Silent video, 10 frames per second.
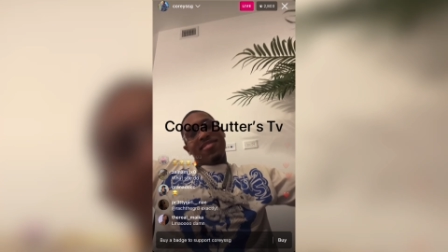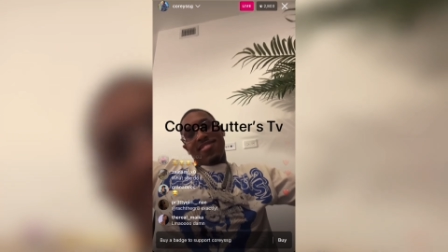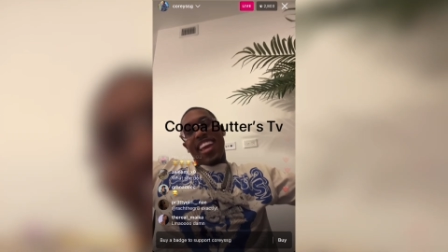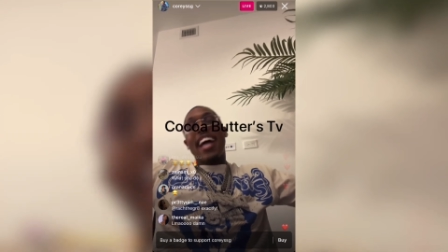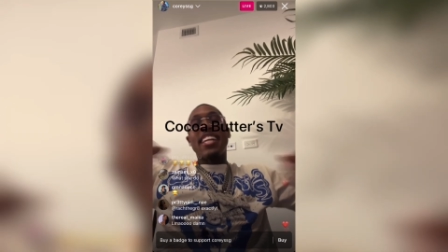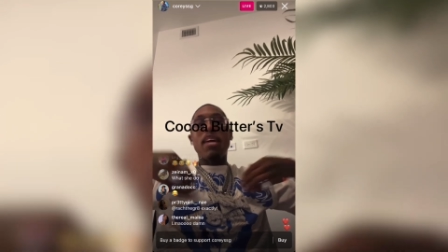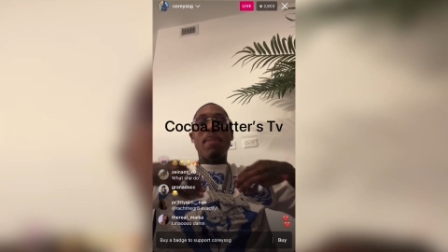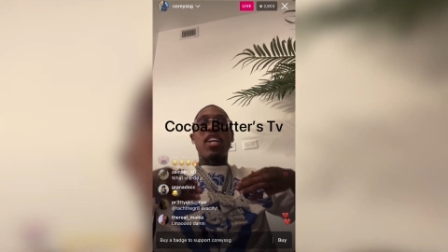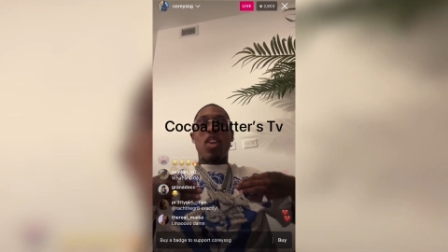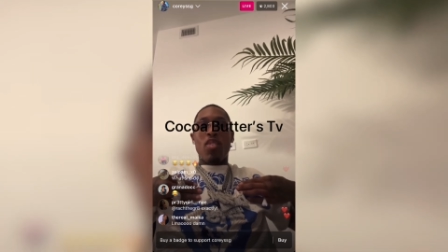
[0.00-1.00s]
I did my
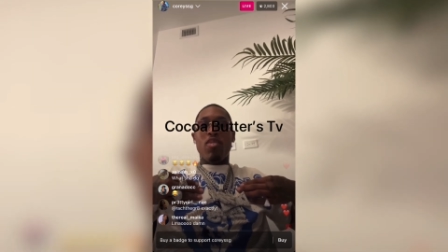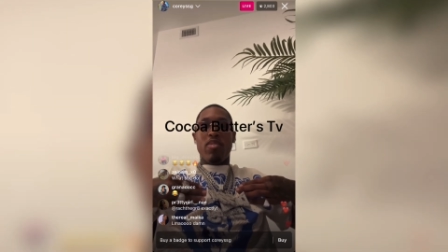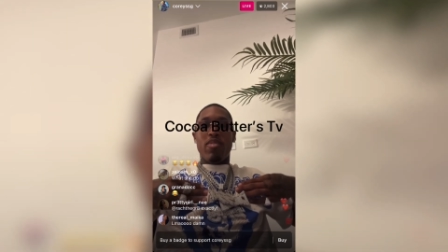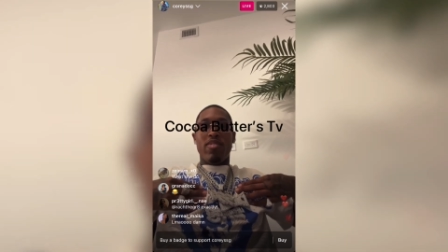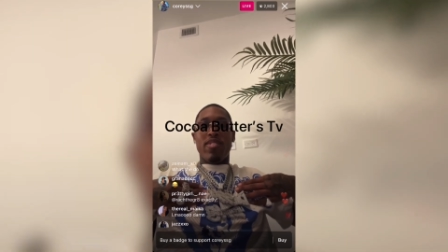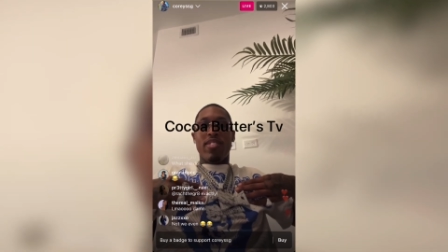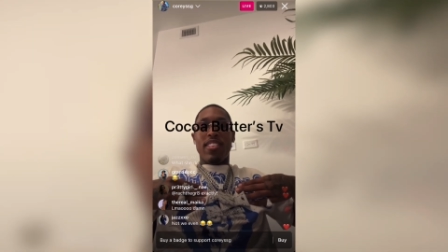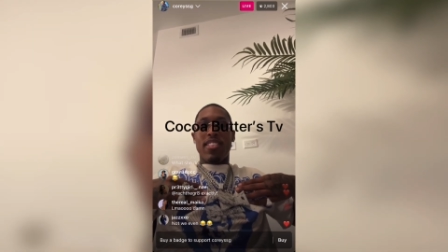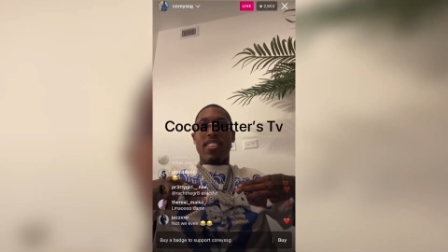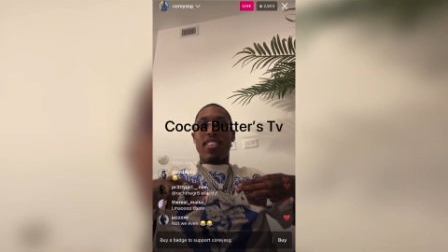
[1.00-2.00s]
dirt.
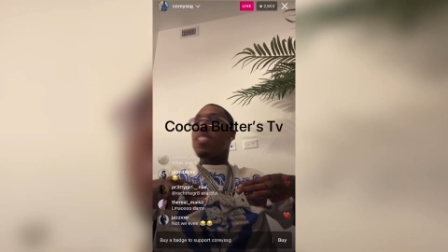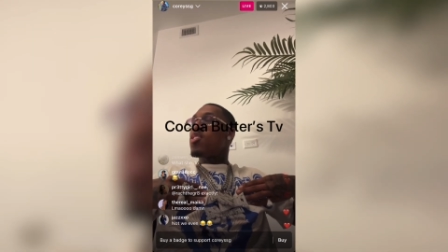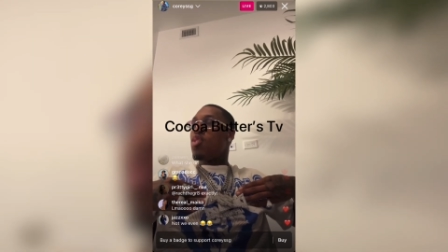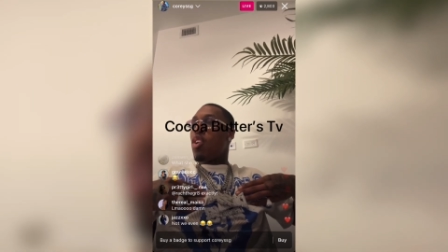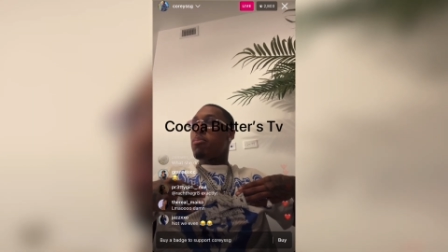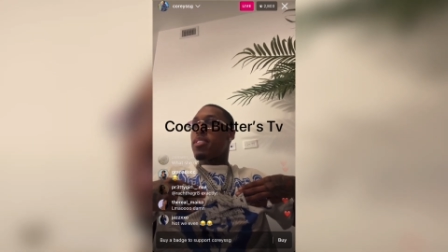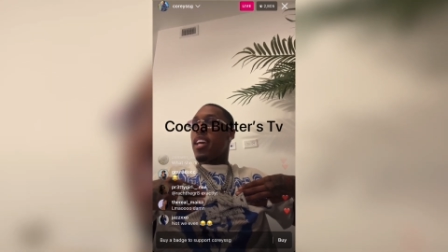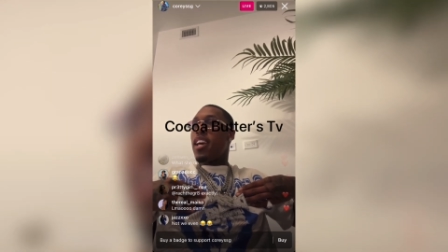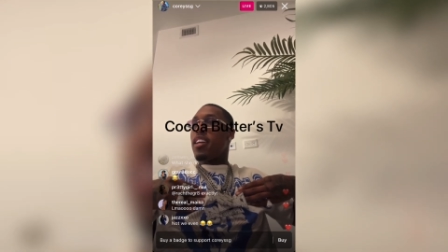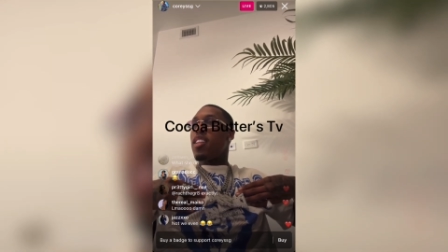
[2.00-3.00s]
You know what I'm
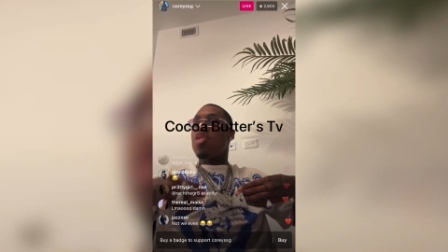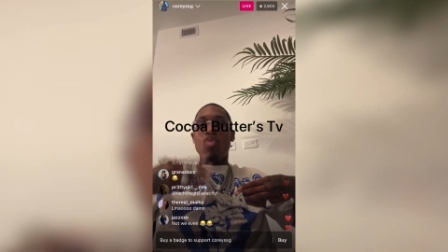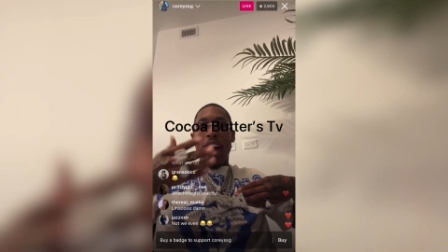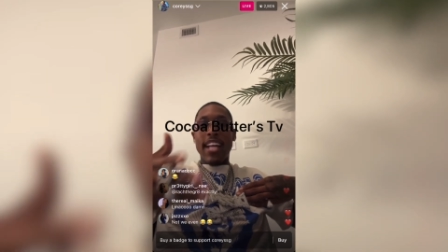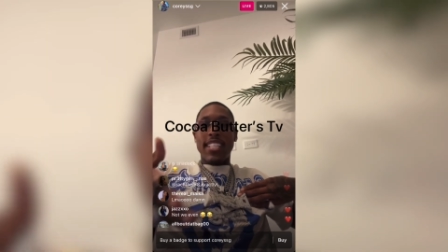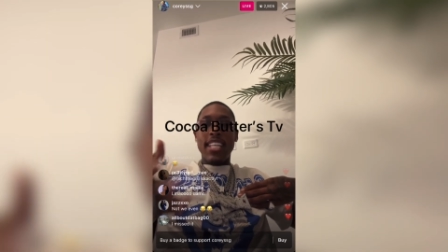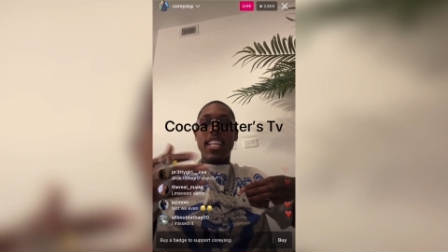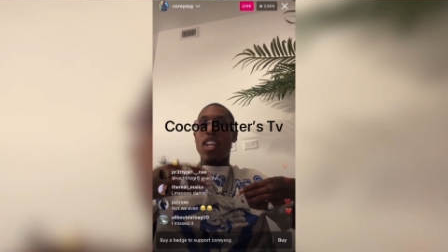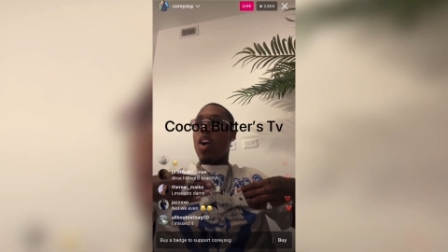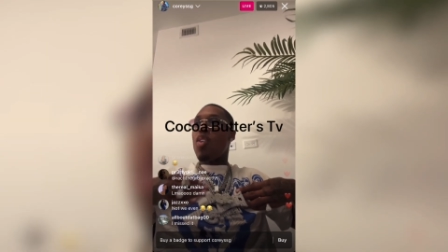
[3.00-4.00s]
saying? You got cheated
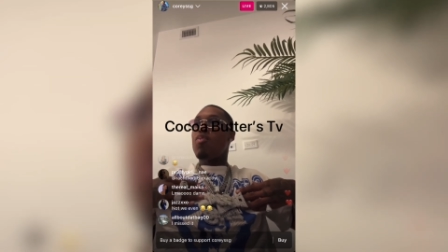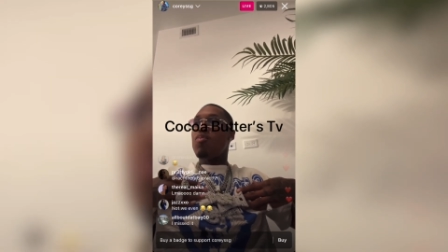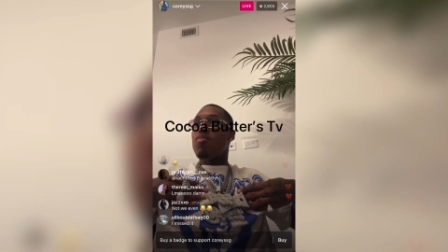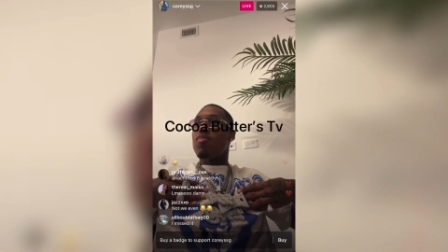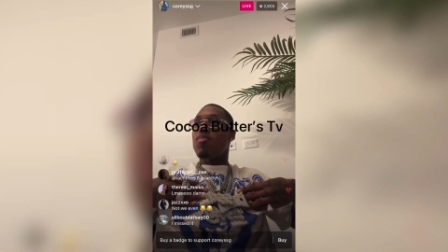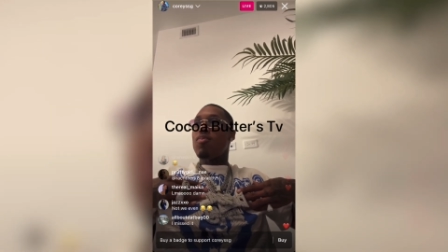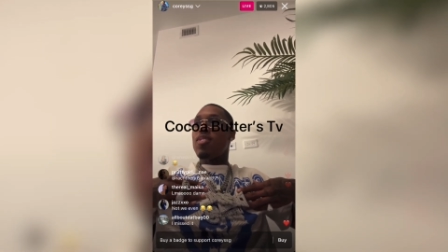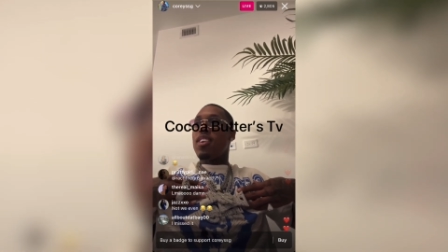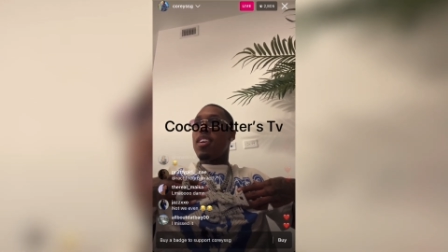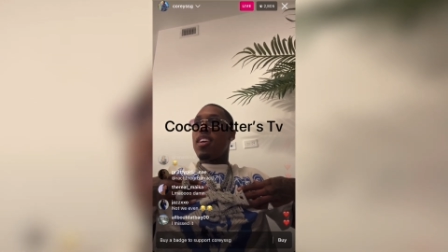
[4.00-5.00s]
on.
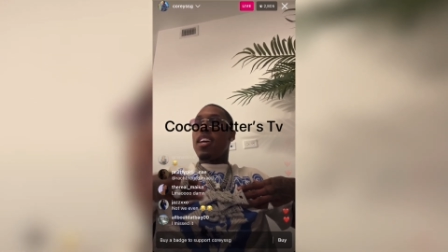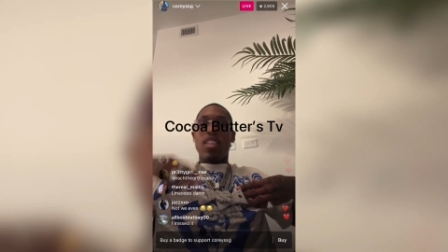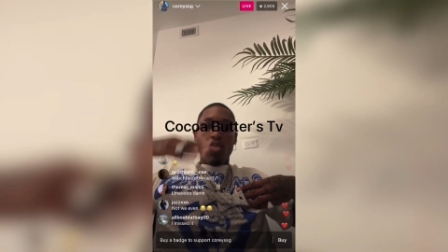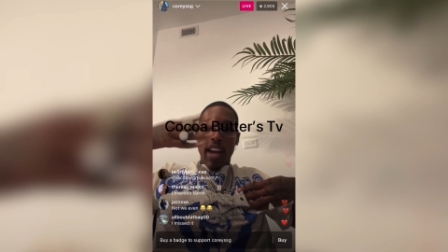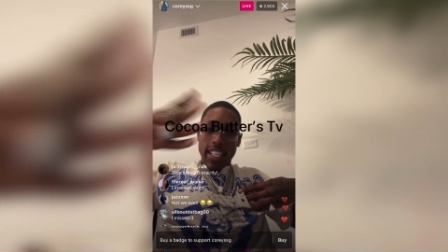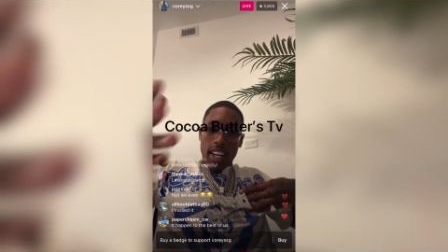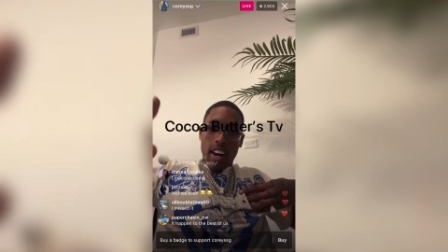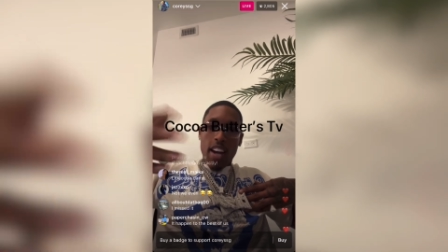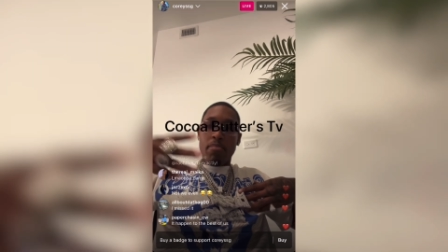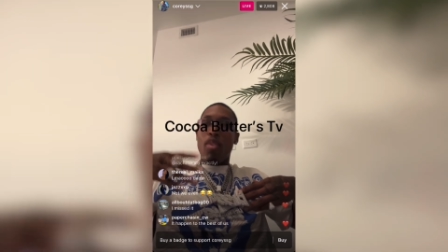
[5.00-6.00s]
You got your
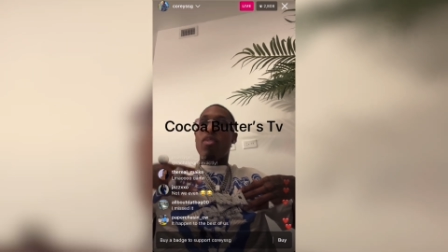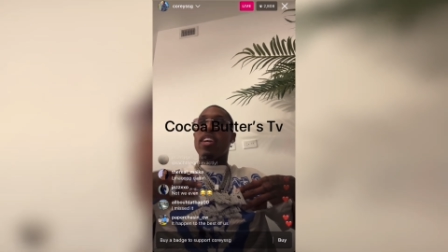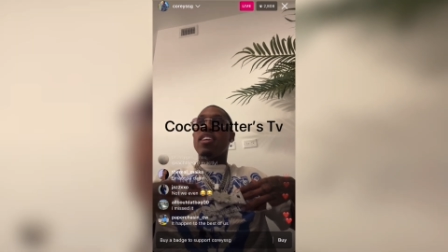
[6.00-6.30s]
heart broken.